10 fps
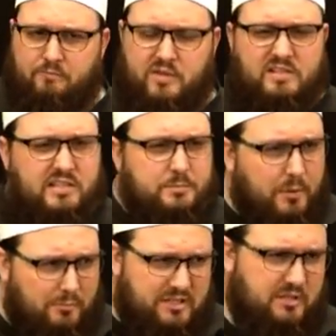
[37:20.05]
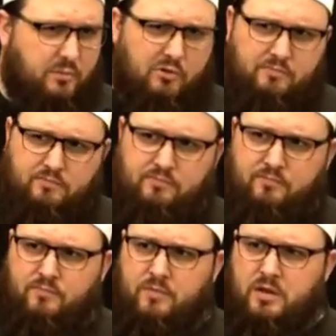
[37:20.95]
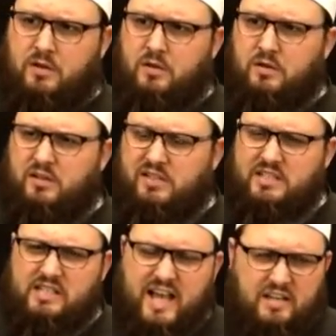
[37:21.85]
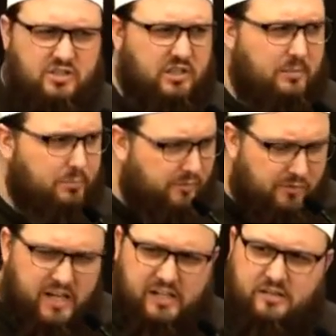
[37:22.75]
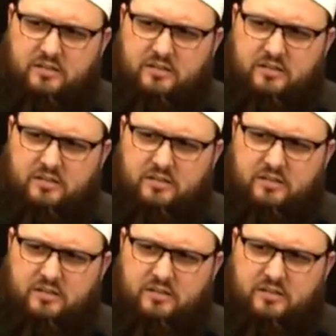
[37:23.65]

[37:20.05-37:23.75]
This is permissible. This is actually prophetic.